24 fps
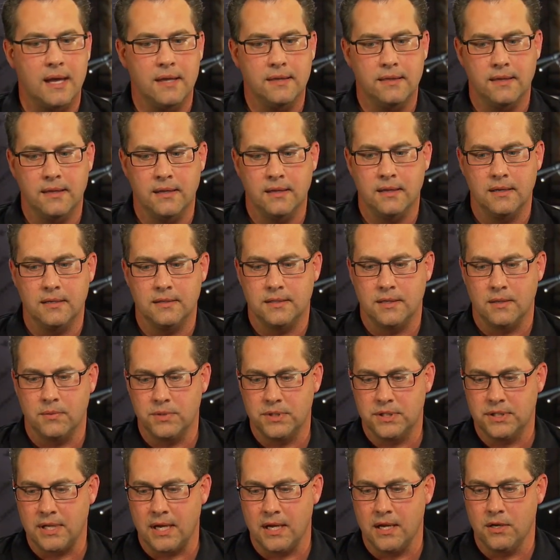I think, as I
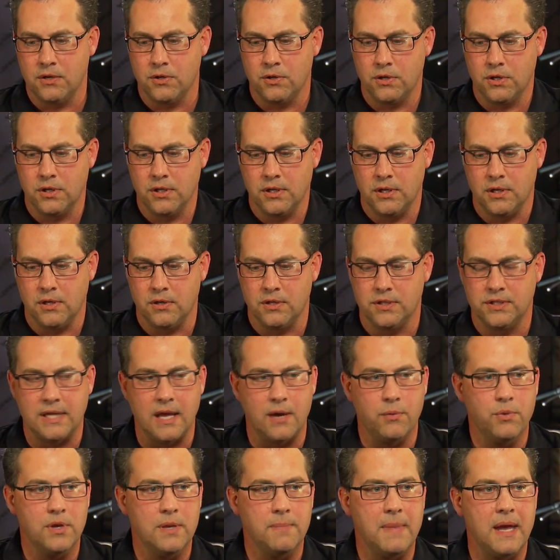was saying earlier, is
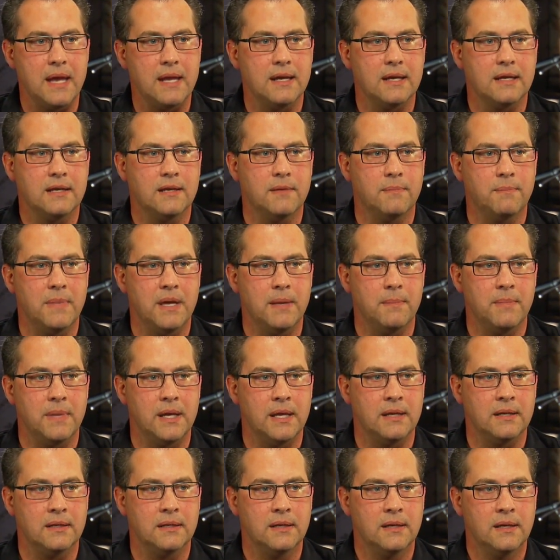that we made a
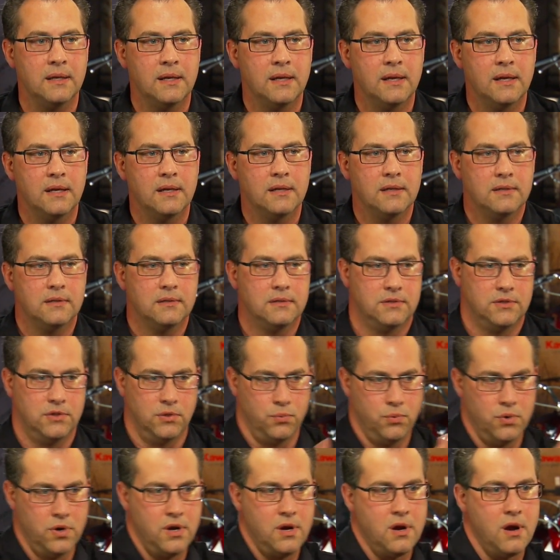commitment
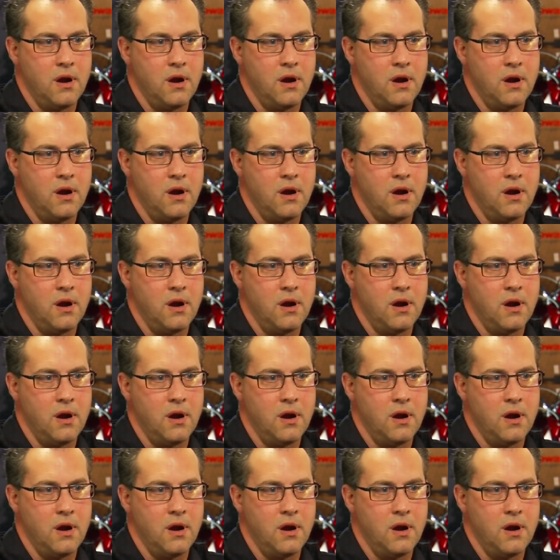to work